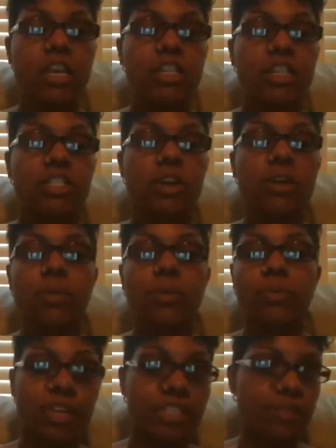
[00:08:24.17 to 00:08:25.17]

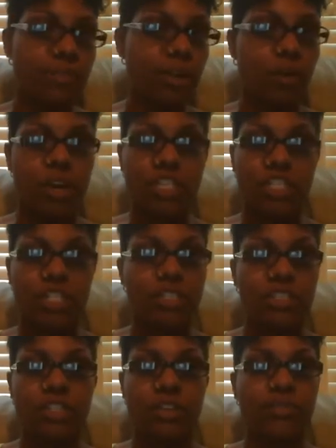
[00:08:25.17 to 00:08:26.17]
So there's been
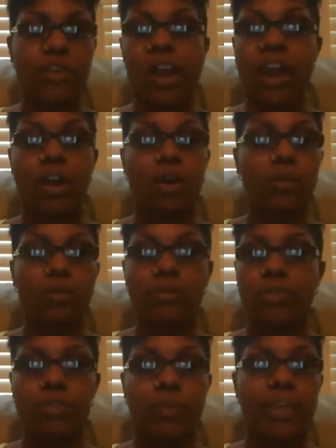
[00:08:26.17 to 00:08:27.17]
questions of how
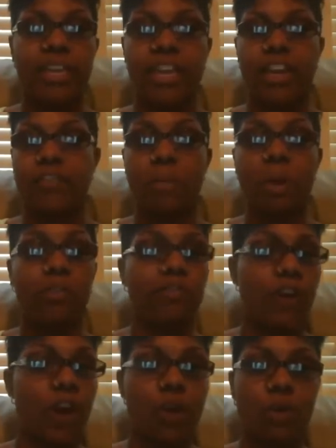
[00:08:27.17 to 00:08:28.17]
do we get it from our
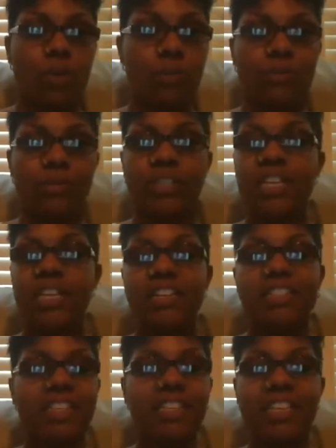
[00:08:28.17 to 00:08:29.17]
phone
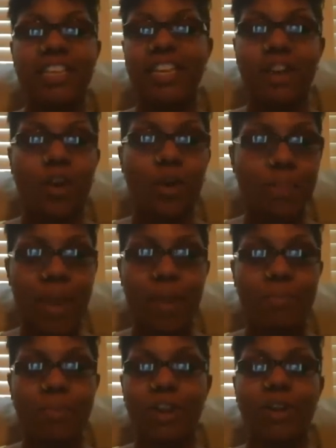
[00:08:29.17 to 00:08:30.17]
to getting it on
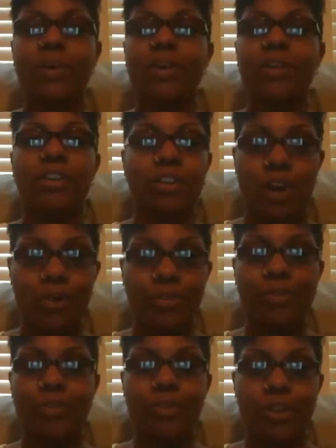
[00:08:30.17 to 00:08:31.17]
paper. Well, you go
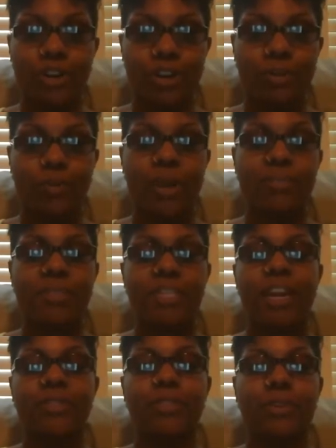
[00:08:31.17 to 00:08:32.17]
through your
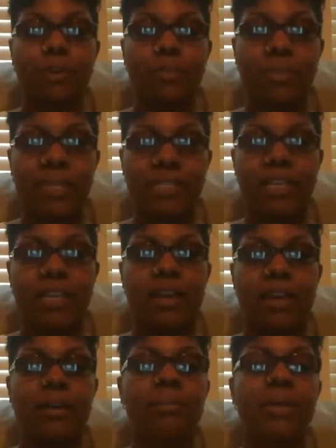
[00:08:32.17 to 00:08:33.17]
website, through your
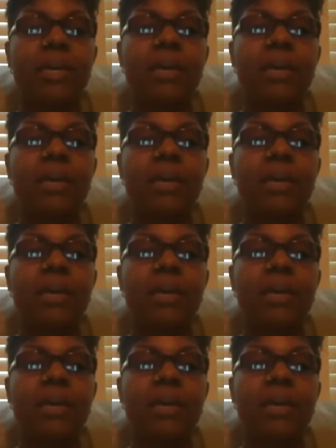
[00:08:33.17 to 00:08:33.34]
BCM,